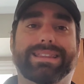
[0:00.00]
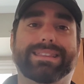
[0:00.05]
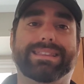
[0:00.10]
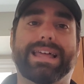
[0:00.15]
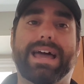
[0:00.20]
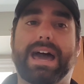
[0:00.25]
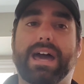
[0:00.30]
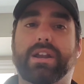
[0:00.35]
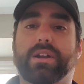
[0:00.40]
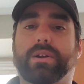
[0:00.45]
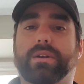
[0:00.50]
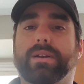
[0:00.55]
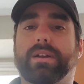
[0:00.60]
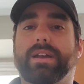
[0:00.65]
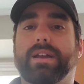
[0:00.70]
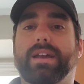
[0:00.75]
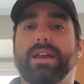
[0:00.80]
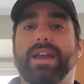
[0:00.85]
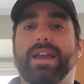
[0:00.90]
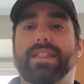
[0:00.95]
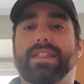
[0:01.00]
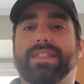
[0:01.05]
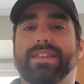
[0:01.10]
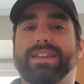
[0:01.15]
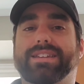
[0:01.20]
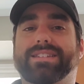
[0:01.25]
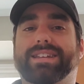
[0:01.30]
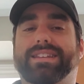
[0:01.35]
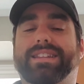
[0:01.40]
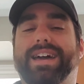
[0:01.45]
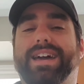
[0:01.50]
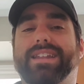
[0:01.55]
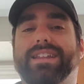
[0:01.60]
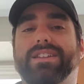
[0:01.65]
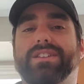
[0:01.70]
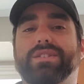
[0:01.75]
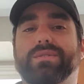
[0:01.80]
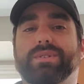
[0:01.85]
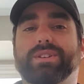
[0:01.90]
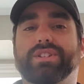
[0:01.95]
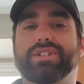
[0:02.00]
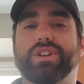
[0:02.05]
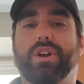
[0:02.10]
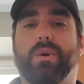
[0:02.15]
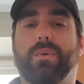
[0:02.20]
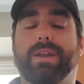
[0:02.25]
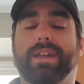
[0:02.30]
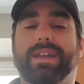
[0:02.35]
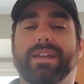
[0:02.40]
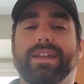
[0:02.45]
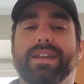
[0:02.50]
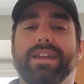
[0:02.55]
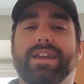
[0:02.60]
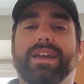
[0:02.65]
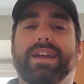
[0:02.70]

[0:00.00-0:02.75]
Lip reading: ladder and things like that into a showing.